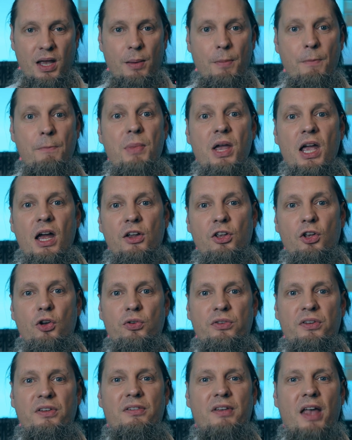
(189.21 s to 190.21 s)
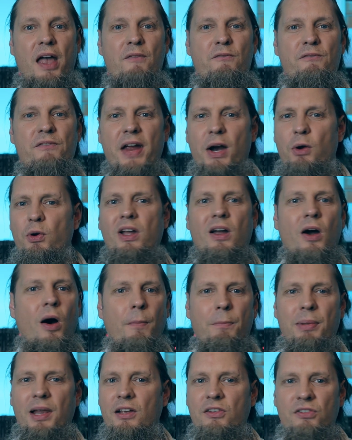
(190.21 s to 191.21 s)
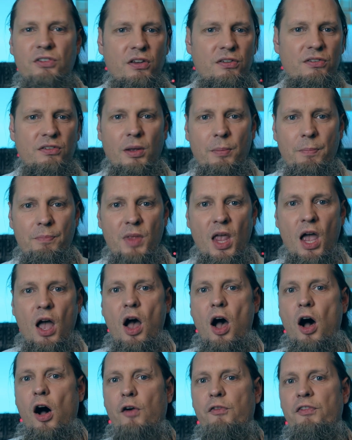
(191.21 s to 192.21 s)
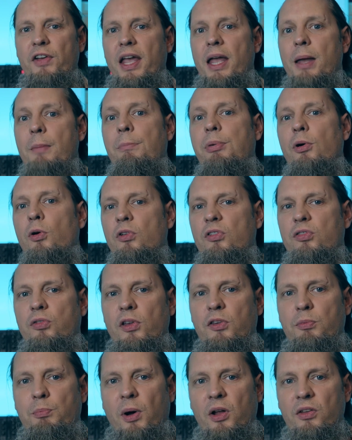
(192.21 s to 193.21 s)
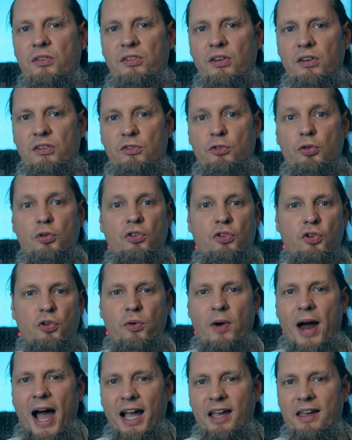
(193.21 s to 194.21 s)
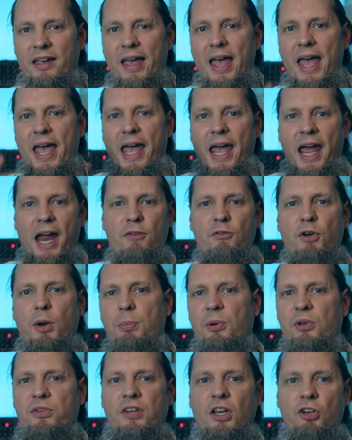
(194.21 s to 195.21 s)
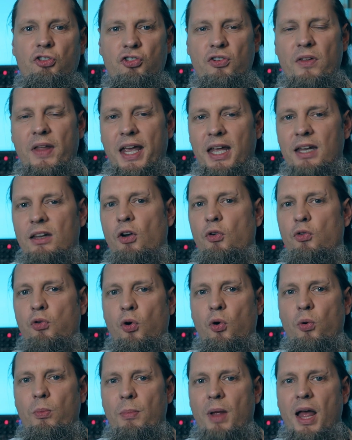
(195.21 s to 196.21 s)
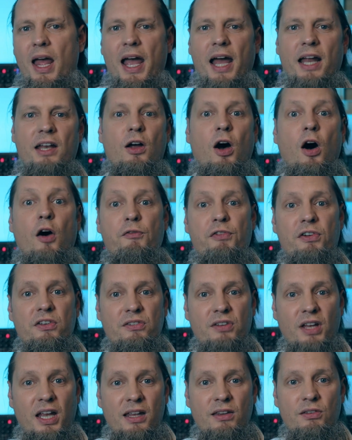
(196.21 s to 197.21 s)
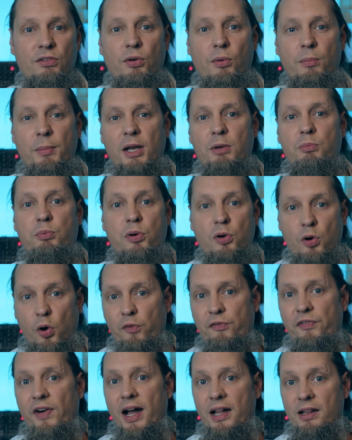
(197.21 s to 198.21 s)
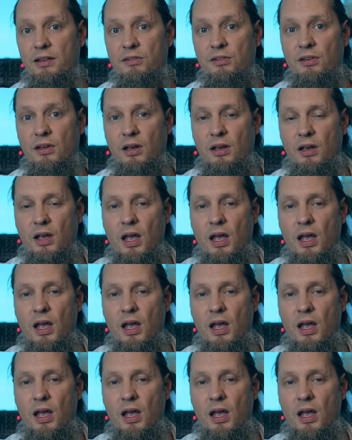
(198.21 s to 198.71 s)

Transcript: Mir uses a very complex system of impulse responses to track every position in the room and offers instrument profiles,